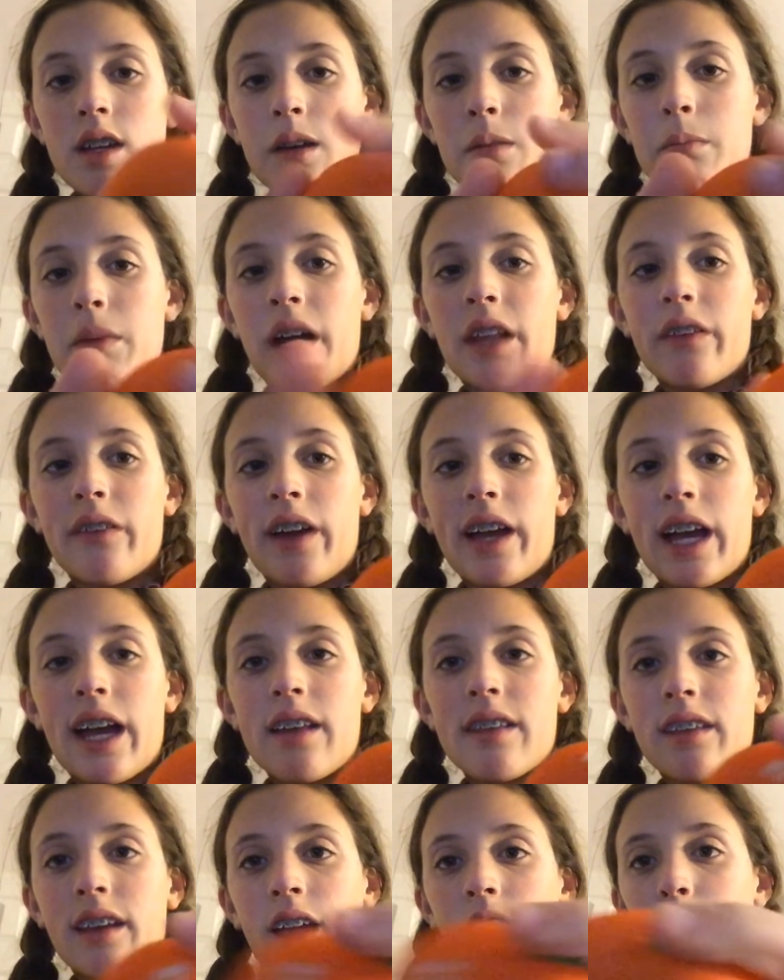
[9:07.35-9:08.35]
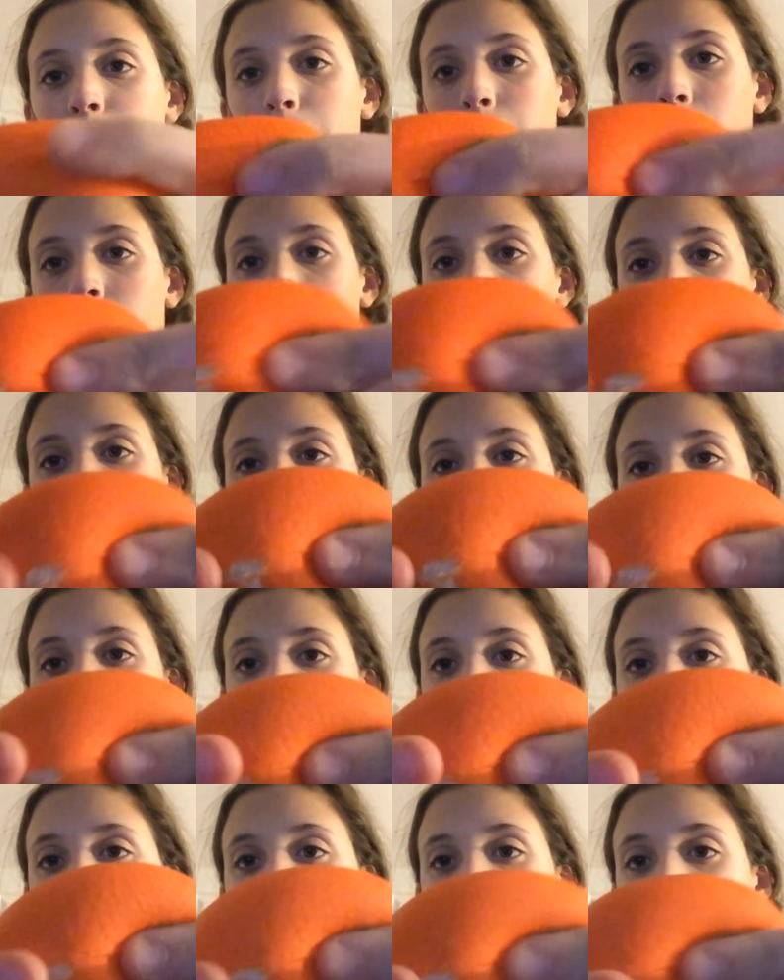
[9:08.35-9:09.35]
And by the way, guys, I kind of broke
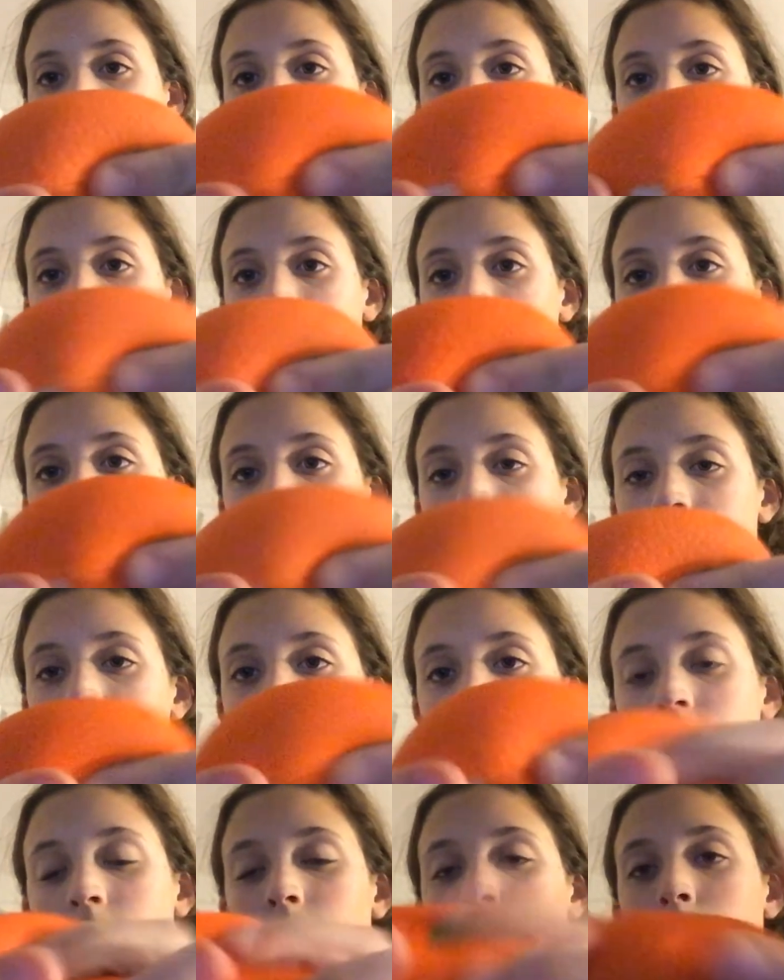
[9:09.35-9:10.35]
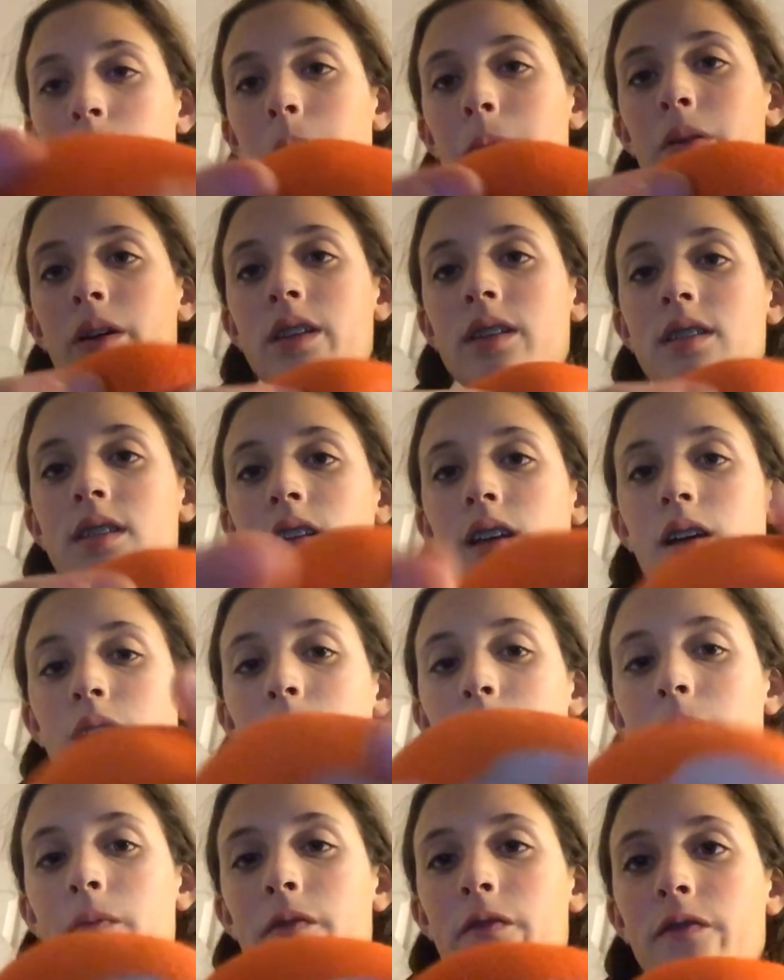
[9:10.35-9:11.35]
mine, so I had to put
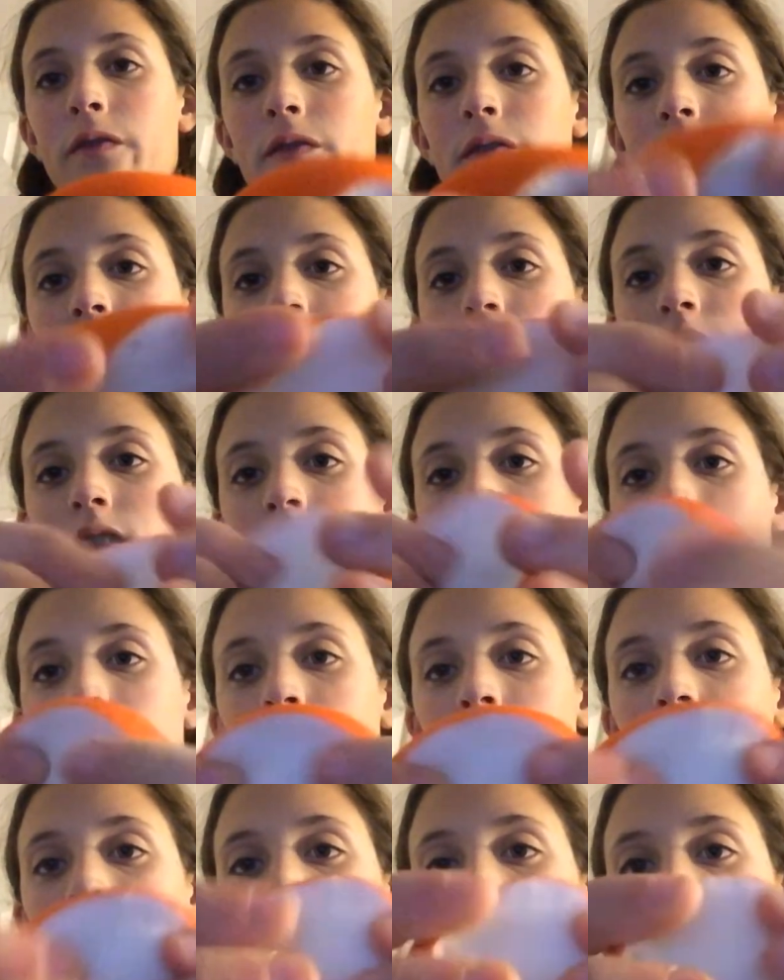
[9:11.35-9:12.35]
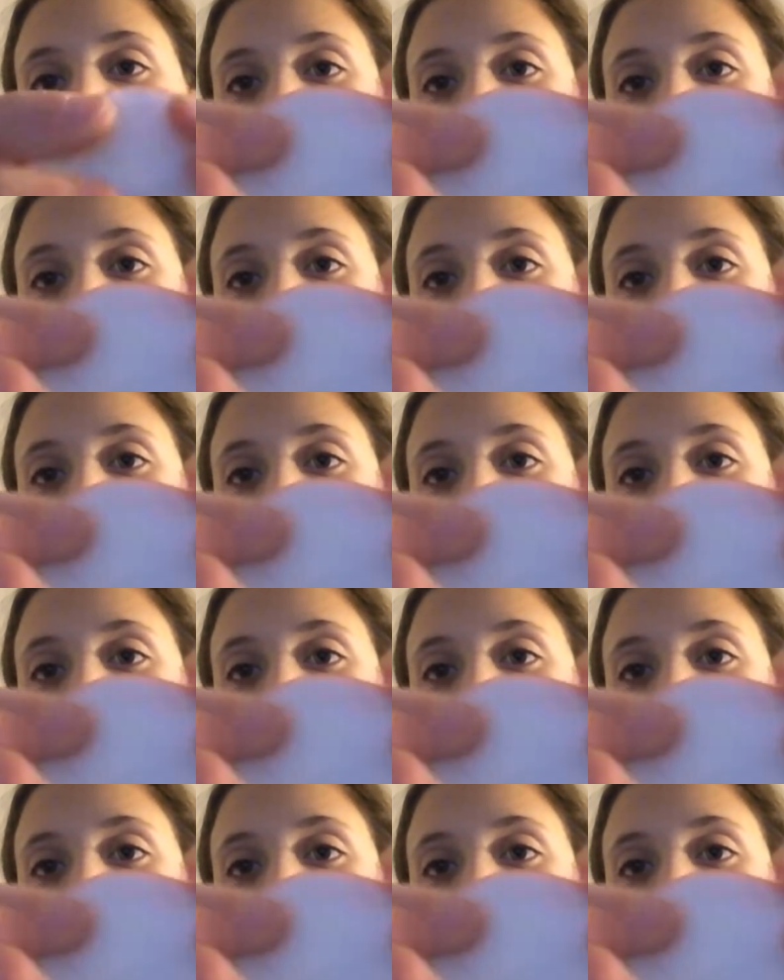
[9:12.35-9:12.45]
some stuff on it,